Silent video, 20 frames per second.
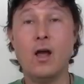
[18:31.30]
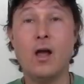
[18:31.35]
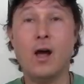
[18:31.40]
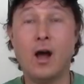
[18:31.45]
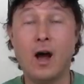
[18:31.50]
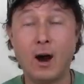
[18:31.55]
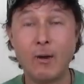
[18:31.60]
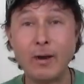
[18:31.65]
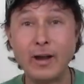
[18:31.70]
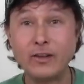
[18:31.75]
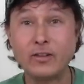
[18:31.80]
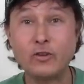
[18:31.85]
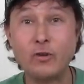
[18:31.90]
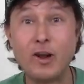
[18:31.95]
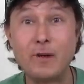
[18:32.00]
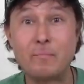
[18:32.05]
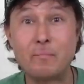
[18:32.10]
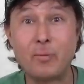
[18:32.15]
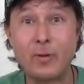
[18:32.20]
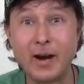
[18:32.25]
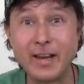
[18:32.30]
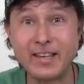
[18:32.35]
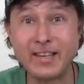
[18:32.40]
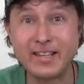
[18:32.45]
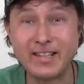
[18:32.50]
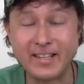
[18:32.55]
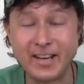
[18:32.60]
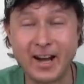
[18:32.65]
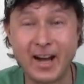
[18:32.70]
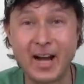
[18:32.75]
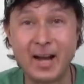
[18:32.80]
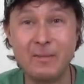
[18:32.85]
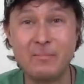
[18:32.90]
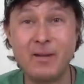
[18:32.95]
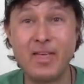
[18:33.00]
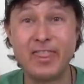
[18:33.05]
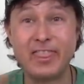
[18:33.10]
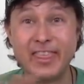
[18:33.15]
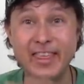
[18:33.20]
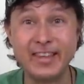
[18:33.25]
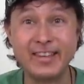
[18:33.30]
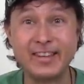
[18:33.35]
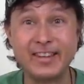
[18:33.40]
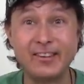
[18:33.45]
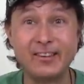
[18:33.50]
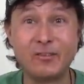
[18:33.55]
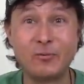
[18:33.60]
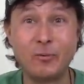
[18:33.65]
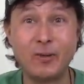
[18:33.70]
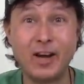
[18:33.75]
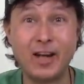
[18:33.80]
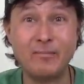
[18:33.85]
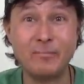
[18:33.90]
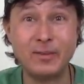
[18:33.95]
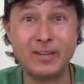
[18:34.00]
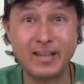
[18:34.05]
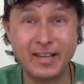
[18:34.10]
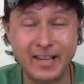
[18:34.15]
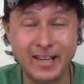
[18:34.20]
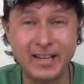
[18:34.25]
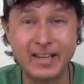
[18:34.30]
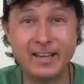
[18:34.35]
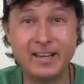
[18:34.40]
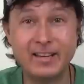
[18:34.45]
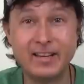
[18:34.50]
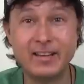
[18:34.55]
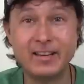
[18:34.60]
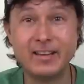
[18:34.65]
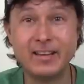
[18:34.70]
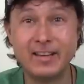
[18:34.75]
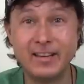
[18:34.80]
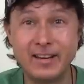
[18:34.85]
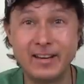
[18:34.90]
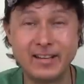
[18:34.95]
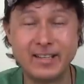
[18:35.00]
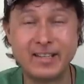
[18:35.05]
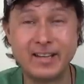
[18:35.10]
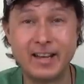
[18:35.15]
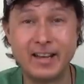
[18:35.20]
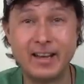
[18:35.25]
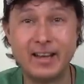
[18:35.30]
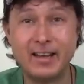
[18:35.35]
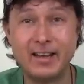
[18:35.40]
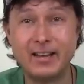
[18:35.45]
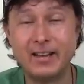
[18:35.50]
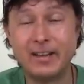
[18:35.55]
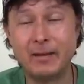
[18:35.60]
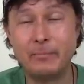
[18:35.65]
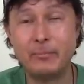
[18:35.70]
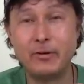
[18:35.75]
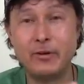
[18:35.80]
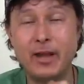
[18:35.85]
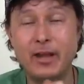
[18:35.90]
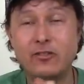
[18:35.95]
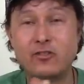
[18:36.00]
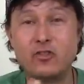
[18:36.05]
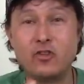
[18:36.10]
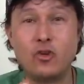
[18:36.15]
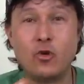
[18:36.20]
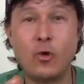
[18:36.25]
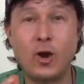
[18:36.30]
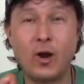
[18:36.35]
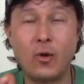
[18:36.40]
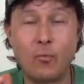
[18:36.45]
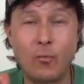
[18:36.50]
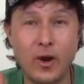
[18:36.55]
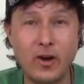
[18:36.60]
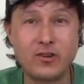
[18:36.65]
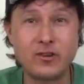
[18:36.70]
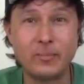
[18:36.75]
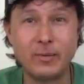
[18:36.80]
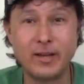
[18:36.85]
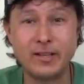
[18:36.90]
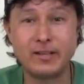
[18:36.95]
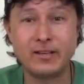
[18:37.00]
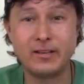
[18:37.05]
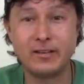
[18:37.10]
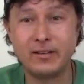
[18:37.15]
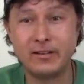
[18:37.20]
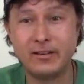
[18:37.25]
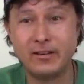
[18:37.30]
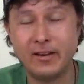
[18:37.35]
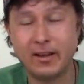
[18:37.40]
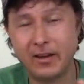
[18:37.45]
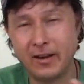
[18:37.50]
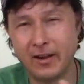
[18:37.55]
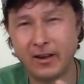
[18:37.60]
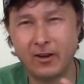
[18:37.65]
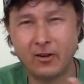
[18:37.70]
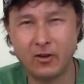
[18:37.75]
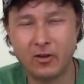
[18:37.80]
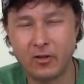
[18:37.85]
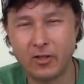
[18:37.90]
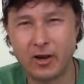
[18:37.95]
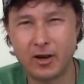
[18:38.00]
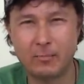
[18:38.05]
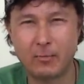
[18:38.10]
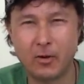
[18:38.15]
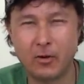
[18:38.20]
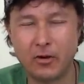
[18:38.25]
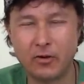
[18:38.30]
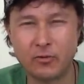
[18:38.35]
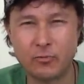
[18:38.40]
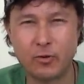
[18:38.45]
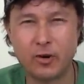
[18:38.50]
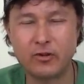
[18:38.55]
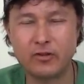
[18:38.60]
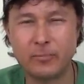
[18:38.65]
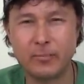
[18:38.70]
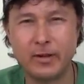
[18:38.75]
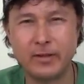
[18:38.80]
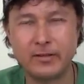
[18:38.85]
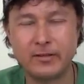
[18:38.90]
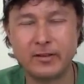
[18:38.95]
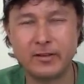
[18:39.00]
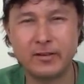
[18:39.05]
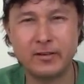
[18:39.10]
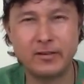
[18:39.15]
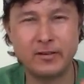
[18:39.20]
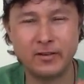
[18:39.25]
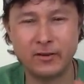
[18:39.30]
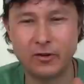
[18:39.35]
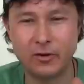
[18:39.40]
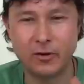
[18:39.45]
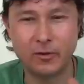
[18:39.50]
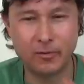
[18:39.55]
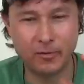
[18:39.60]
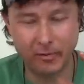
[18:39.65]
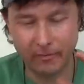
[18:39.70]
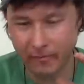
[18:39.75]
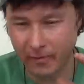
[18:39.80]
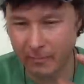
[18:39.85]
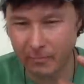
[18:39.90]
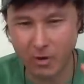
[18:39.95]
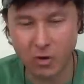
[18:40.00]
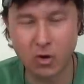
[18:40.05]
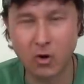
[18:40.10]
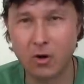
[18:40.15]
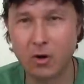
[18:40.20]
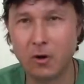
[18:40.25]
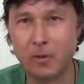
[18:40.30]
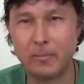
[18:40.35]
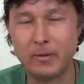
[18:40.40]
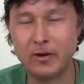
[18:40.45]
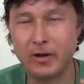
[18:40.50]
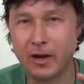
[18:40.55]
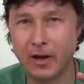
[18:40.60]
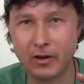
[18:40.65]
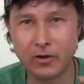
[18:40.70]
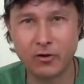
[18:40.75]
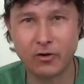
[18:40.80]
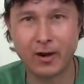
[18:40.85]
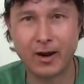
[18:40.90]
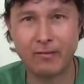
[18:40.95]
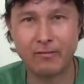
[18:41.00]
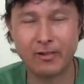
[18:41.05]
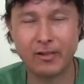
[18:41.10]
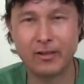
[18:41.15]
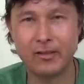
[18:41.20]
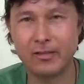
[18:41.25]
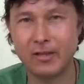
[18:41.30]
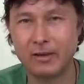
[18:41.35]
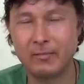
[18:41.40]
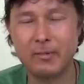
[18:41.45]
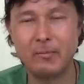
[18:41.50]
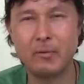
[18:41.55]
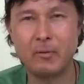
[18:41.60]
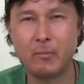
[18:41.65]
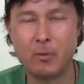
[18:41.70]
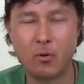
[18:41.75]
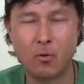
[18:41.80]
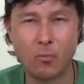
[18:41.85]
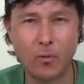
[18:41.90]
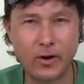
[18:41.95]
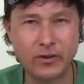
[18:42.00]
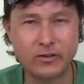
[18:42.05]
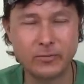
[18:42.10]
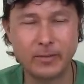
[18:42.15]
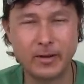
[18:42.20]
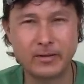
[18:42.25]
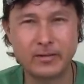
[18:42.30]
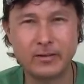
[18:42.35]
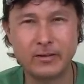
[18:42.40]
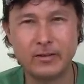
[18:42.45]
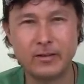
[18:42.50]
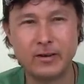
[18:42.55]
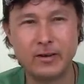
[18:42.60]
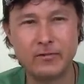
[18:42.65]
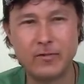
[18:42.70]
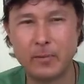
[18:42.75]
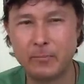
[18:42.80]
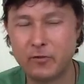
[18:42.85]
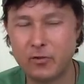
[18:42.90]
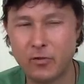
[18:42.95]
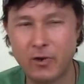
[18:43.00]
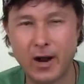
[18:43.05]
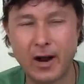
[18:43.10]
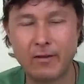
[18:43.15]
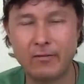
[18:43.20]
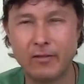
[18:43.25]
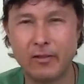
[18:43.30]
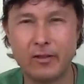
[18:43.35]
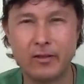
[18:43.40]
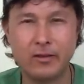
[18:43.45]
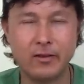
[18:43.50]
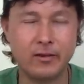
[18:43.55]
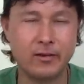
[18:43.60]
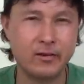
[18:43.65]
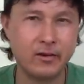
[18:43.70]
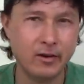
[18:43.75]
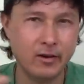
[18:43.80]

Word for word: Alright, so at present time, this is what I've been eating in a day. I've been actually quite regimented, and I don't know that I'm always regimented. You know, if I'm home and not traveling, then I'm a bit more regimented than if I'm traveling and